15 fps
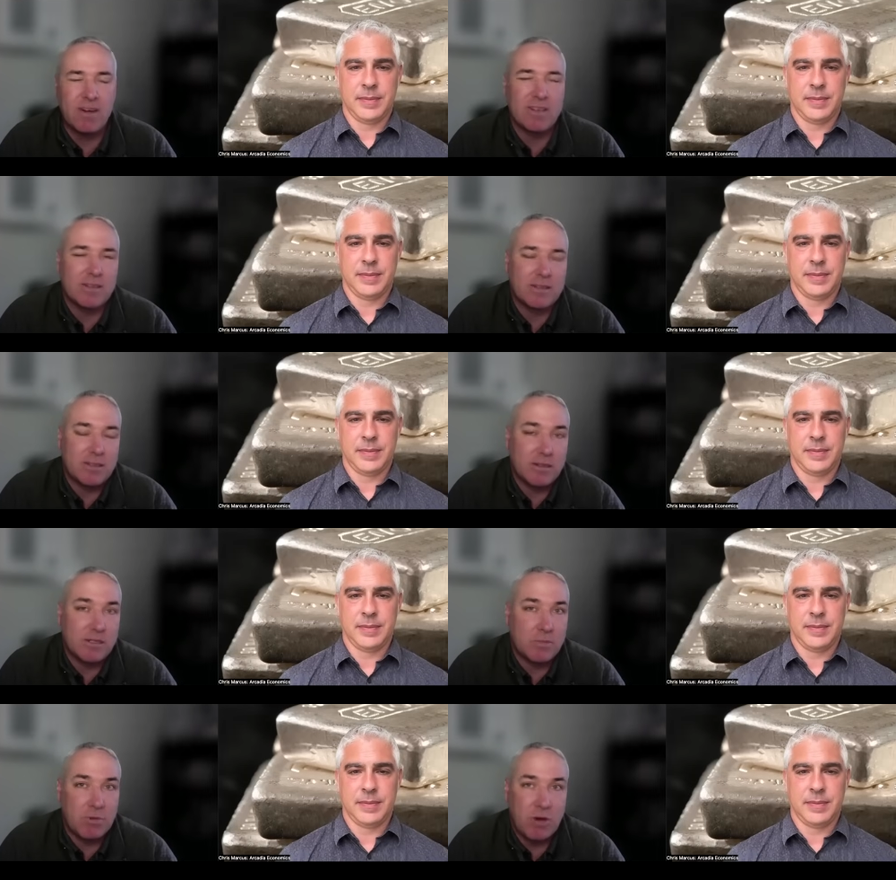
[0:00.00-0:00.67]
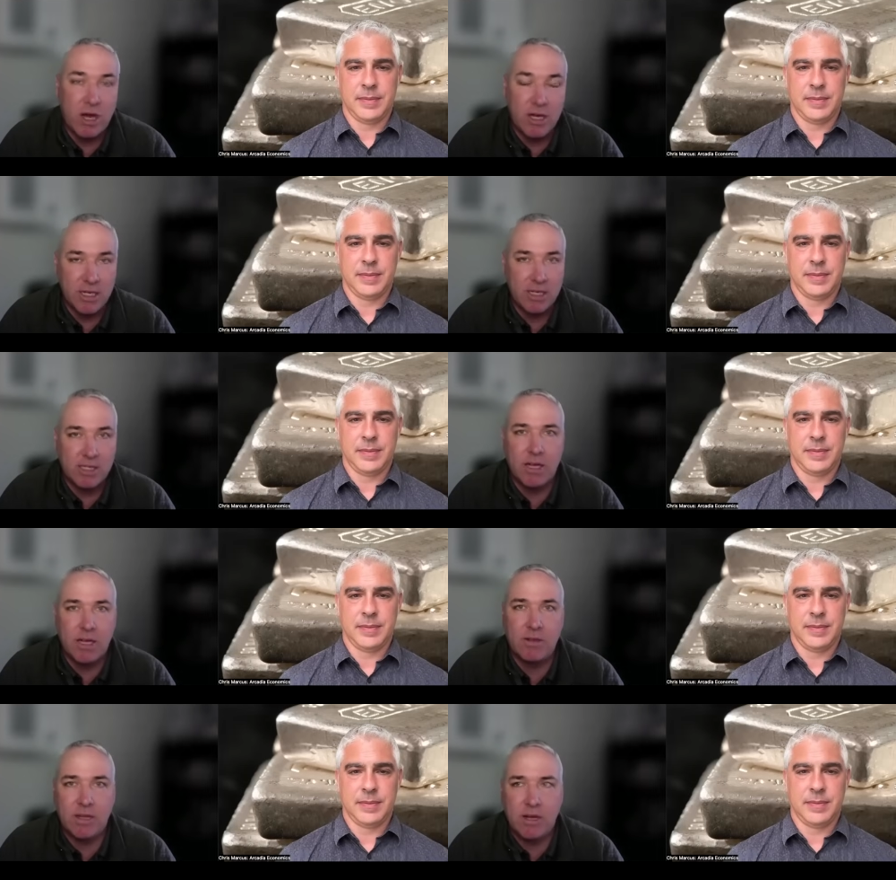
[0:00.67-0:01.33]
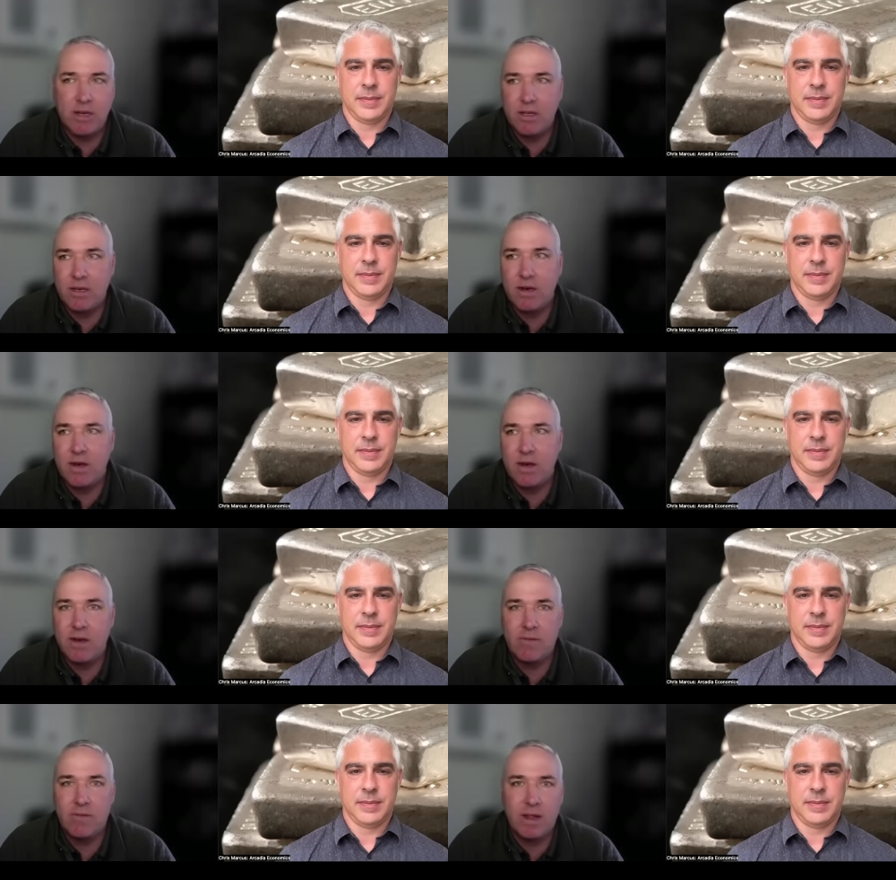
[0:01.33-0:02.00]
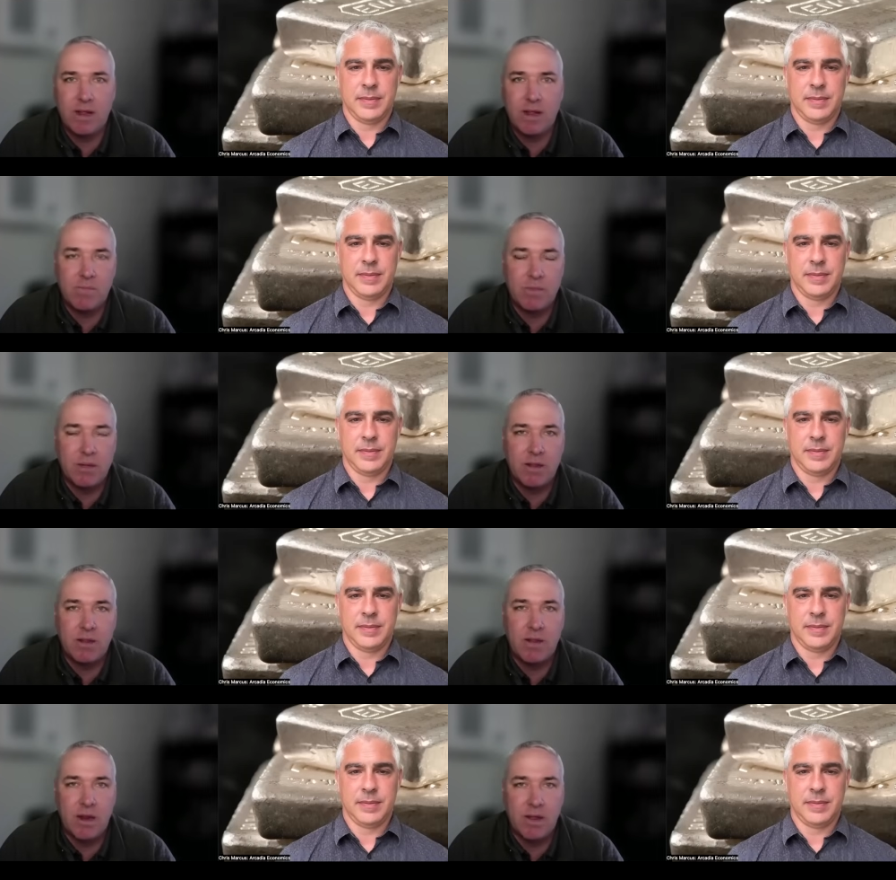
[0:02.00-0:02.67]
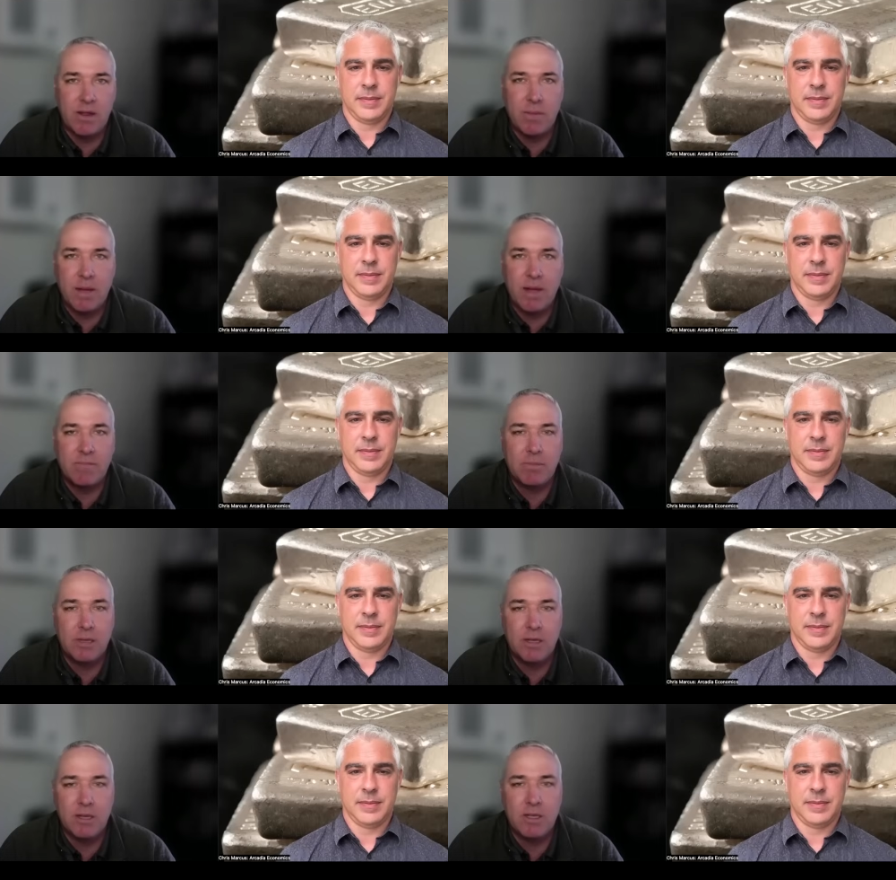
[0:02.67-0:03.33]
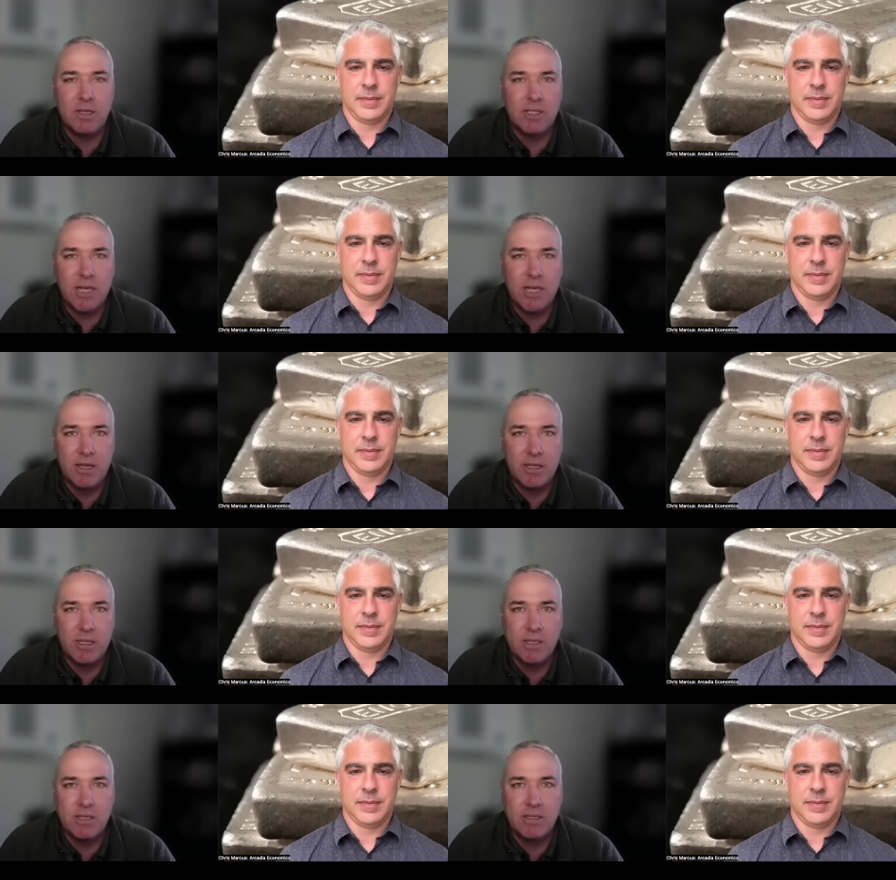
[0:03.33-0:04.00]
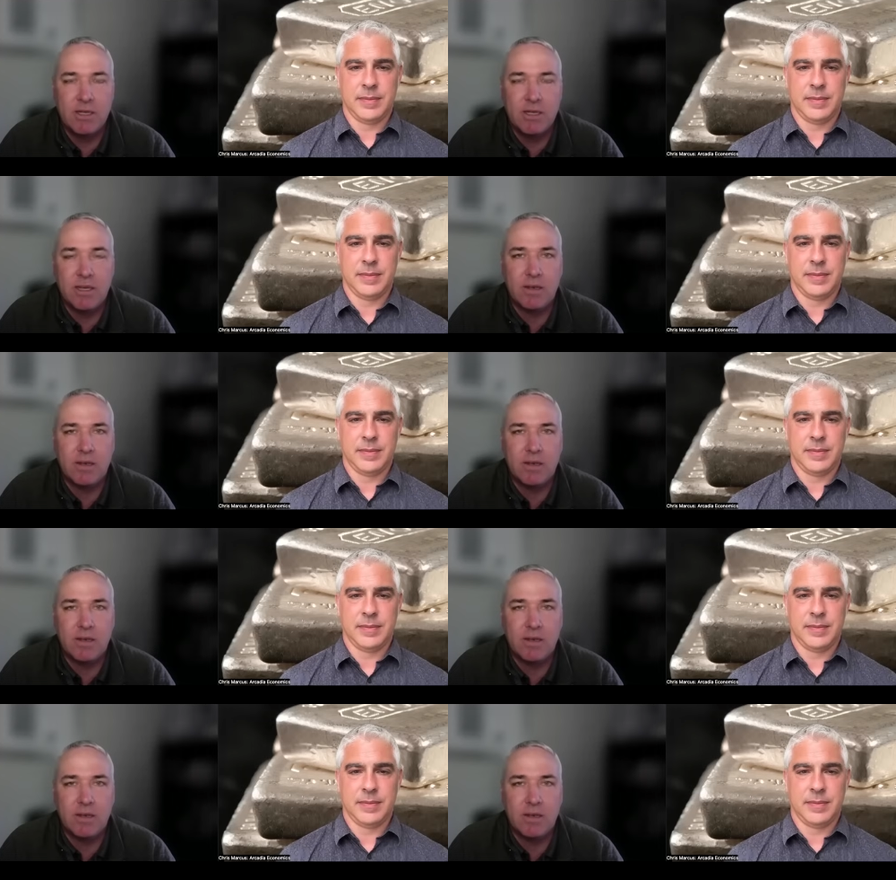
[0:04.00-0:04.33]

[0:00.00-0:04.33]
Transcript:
Speaker 1: There's projects out there that are undeveloped, but a lot of them have political challenges that